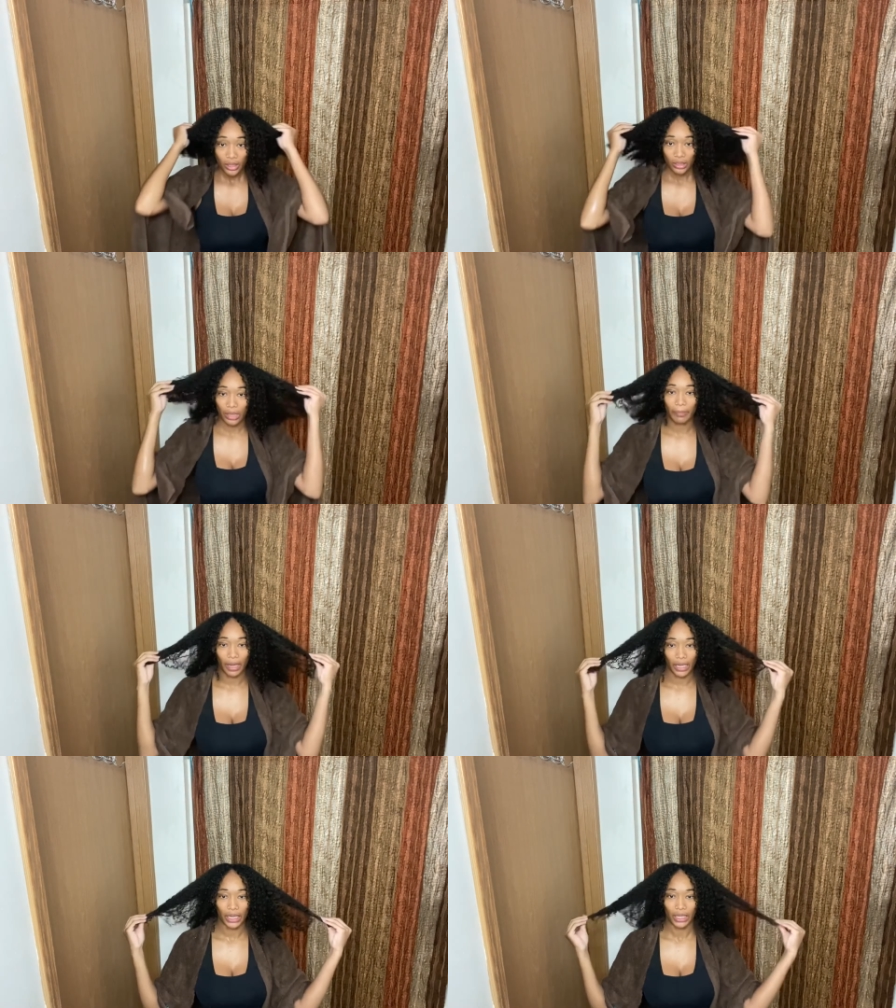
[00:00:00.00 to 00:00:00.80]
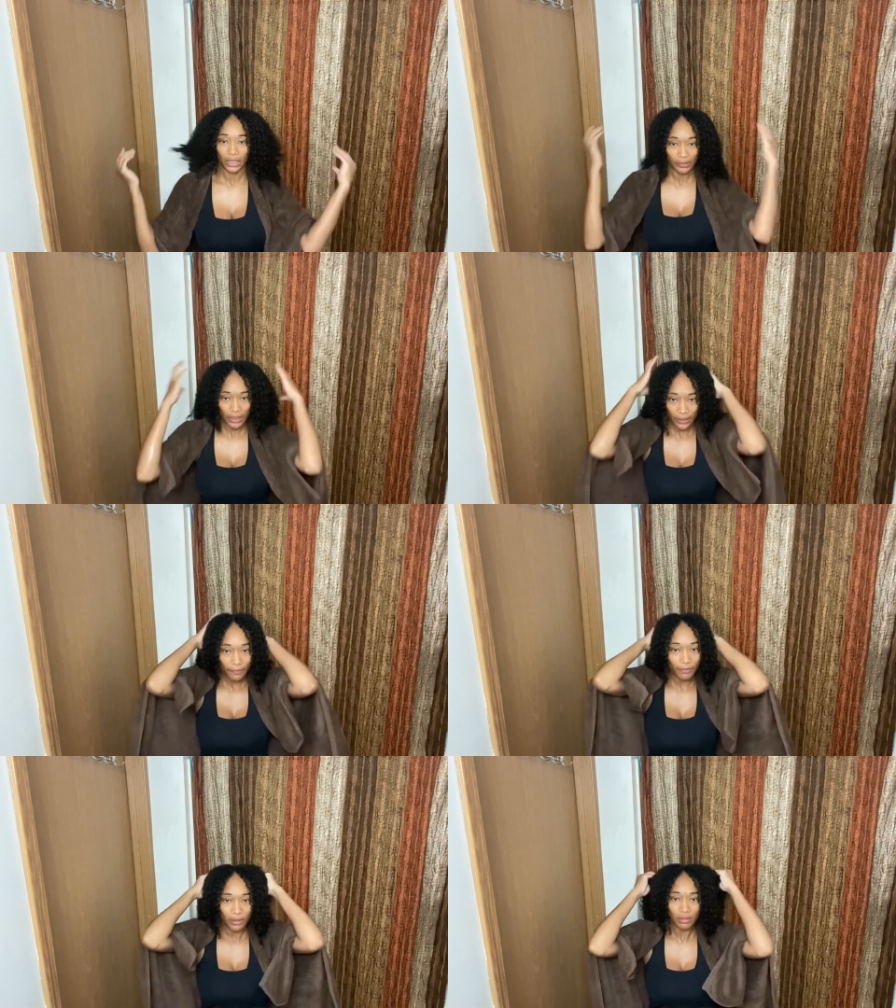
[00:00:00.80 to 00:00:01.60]
Like my hair, it
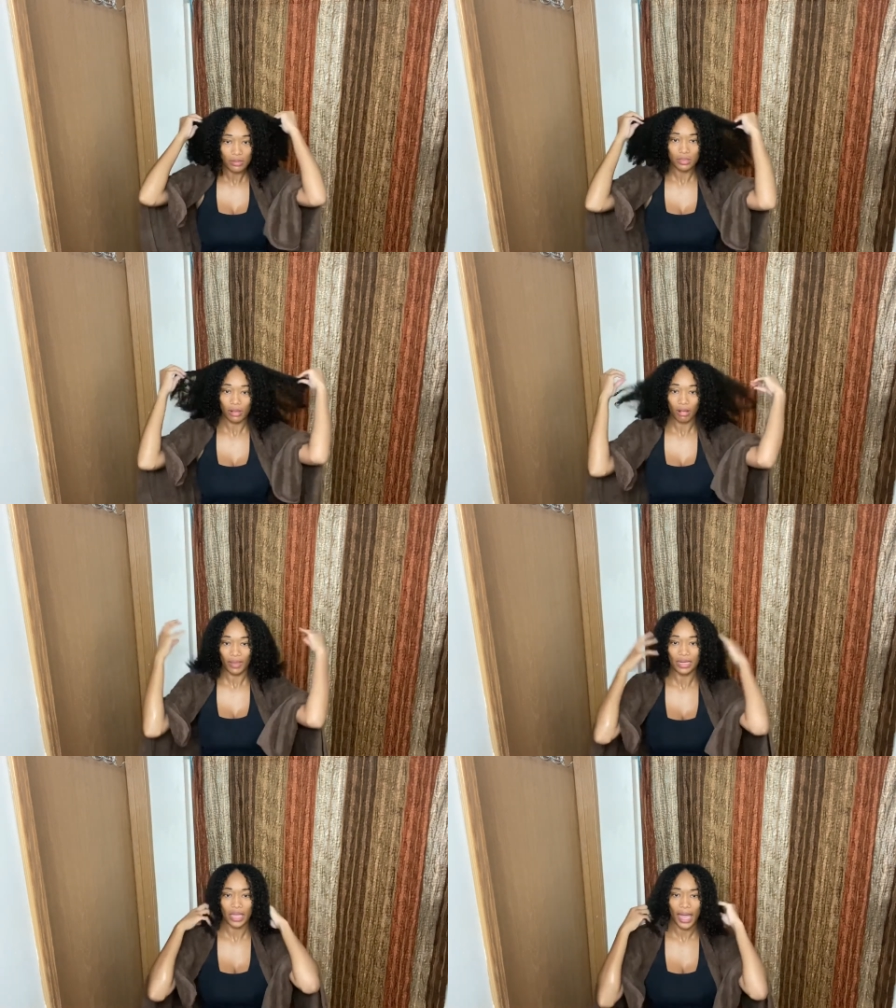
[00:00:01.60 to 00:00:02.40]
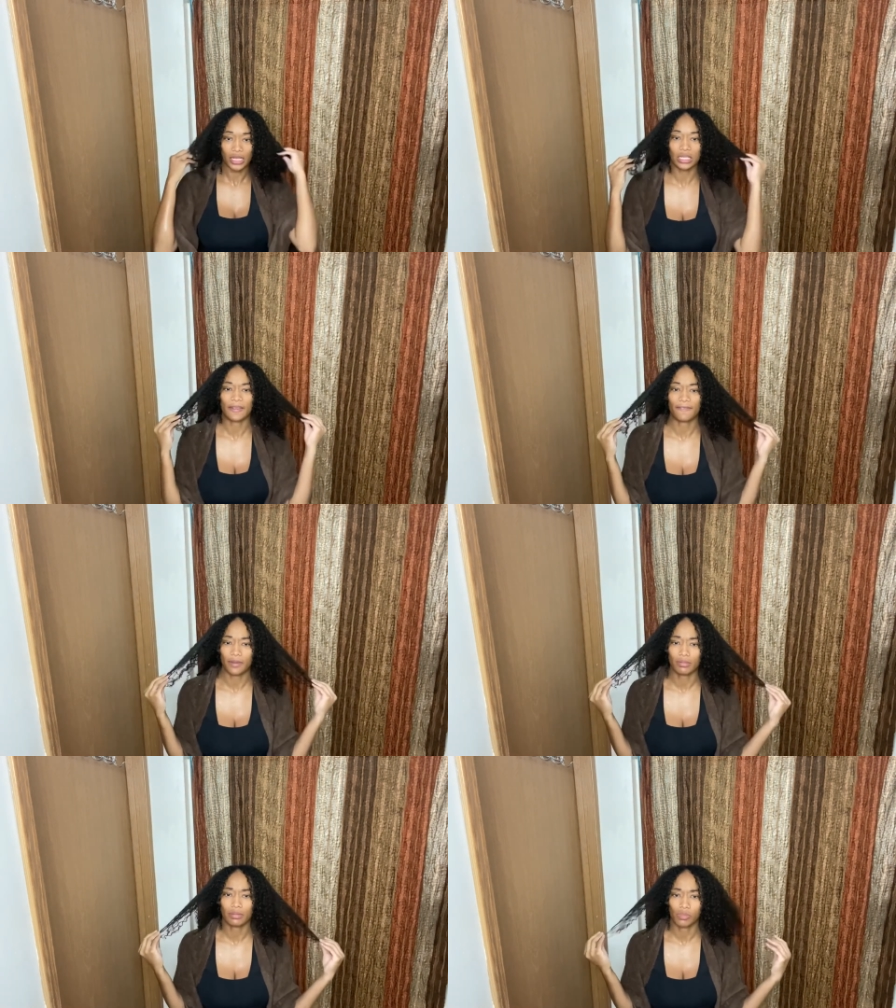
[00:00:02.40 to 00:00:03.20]
feels soft and actually it
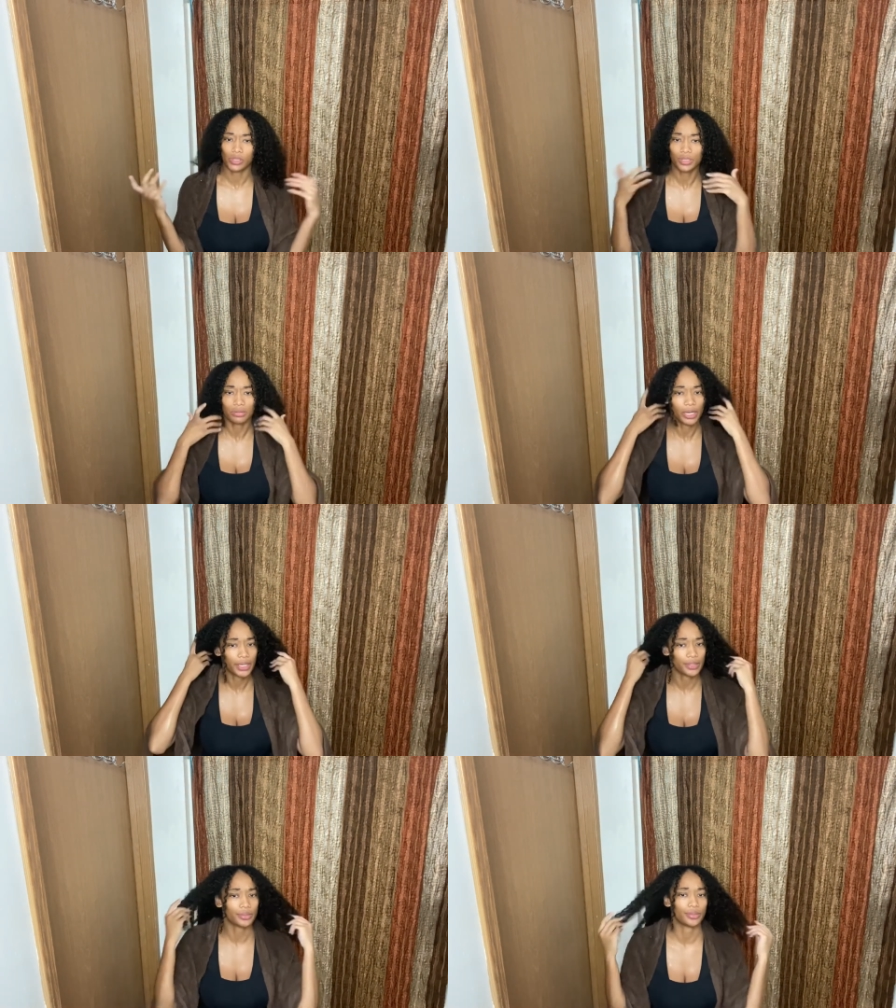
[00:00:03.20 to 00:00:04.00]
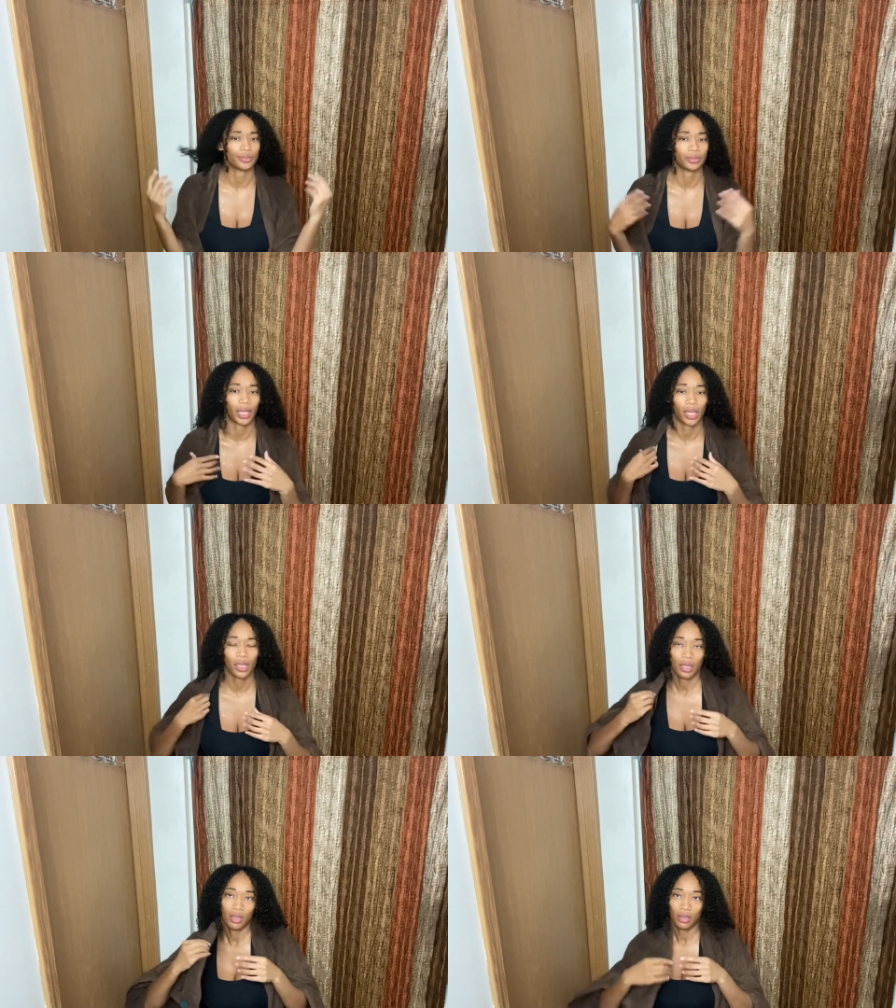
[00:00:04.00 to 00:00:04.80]
feels moisturized too. Like
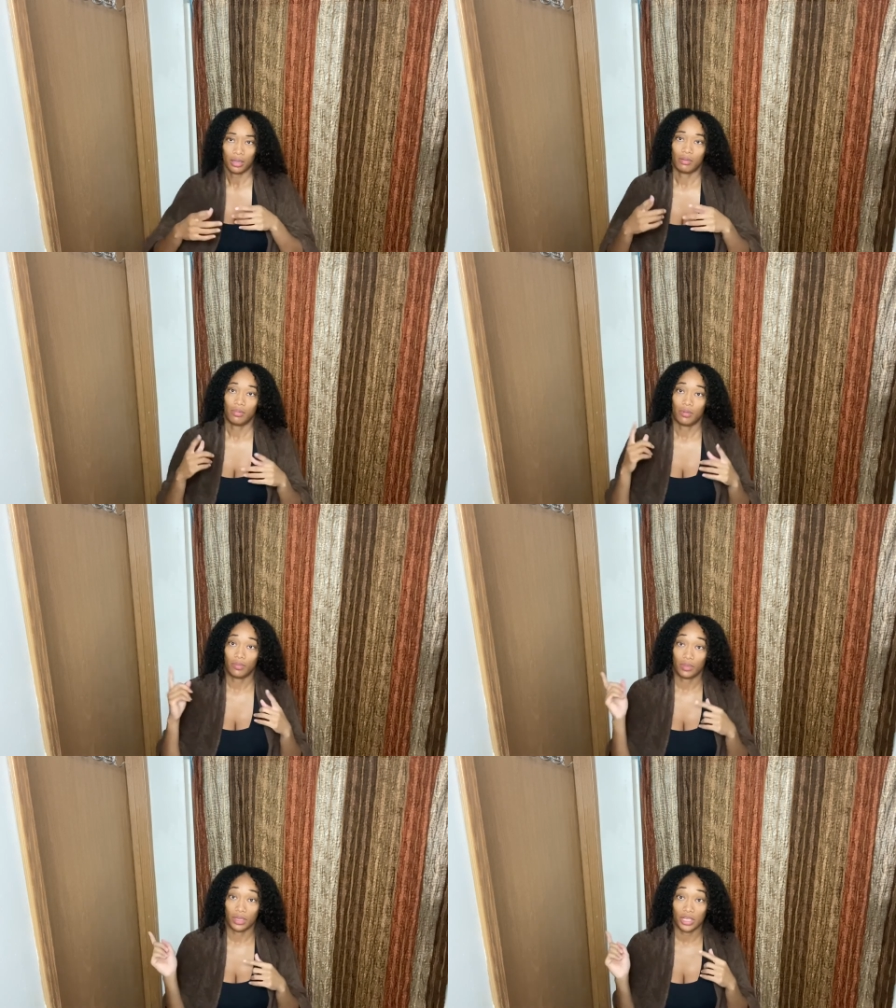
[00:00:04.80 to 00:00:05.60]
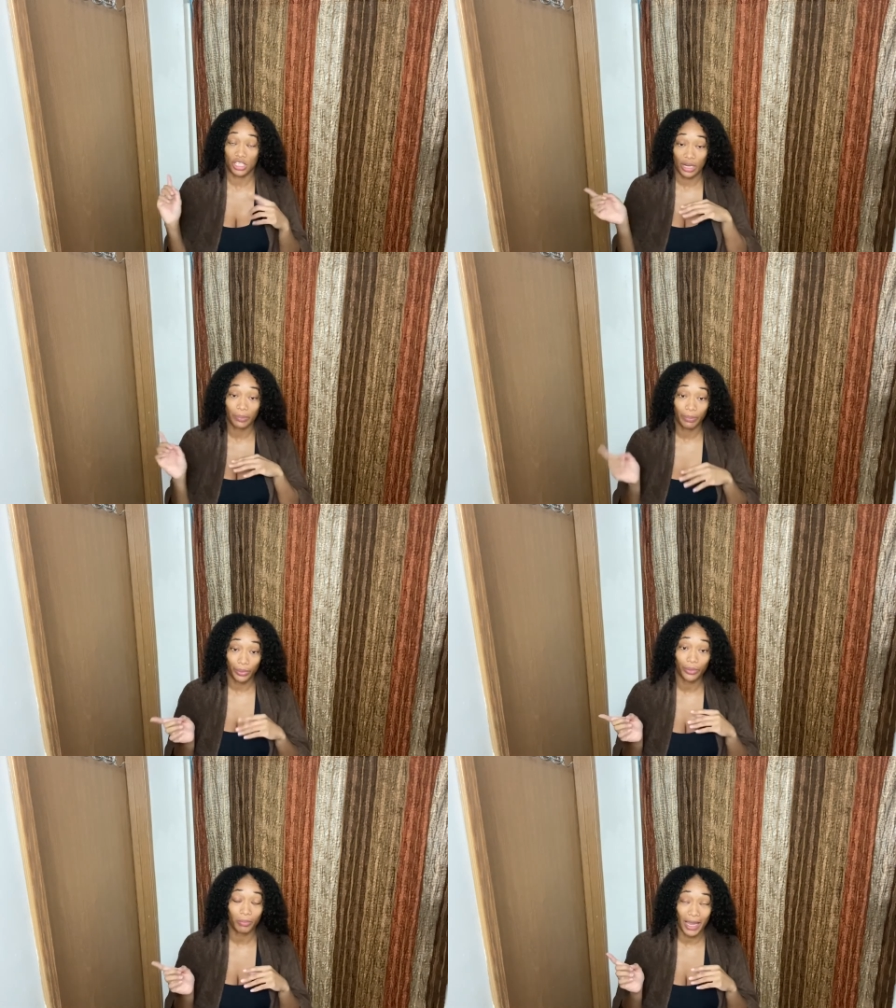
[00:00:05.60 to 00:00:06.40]
the
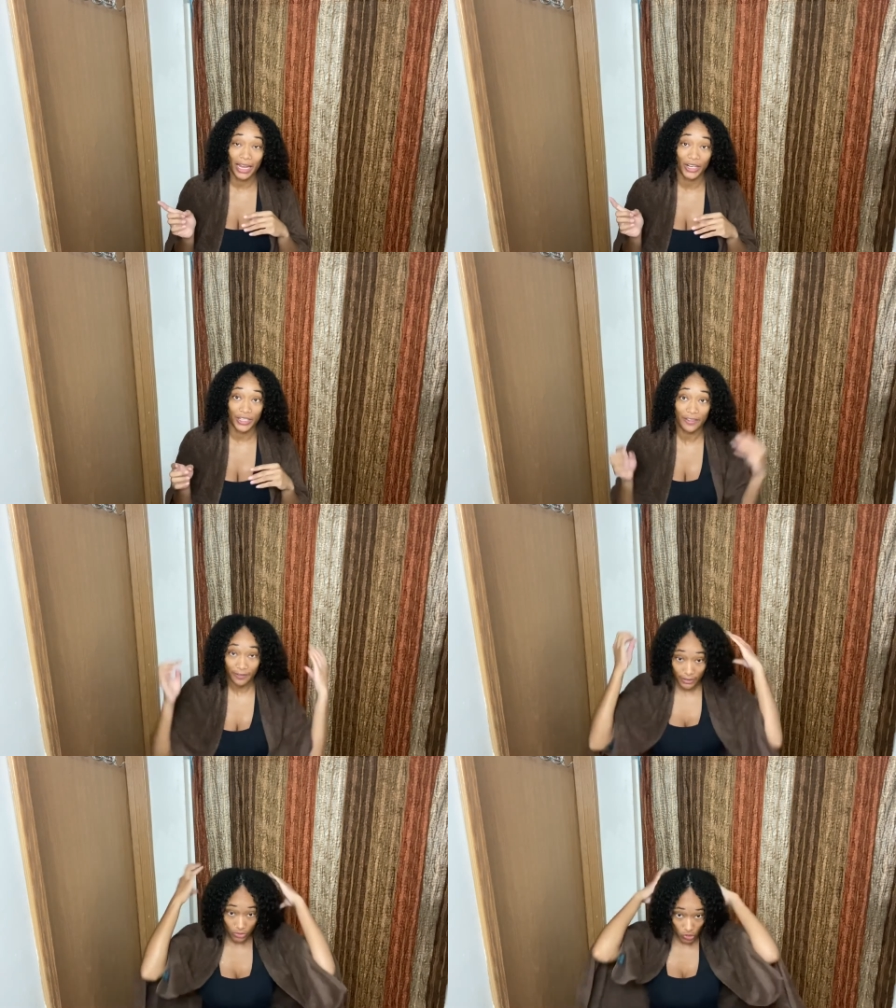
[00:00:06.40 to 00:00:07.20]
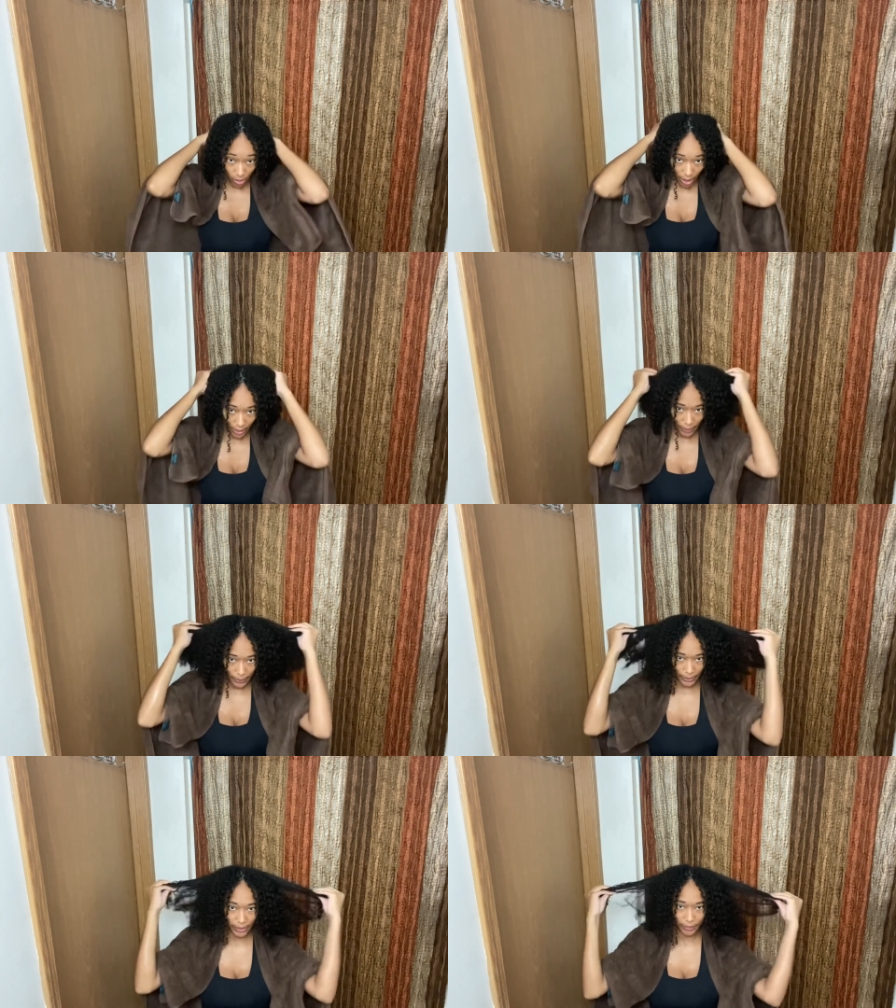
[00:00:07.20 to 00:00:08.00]
shampoo, my hair did feel dry, but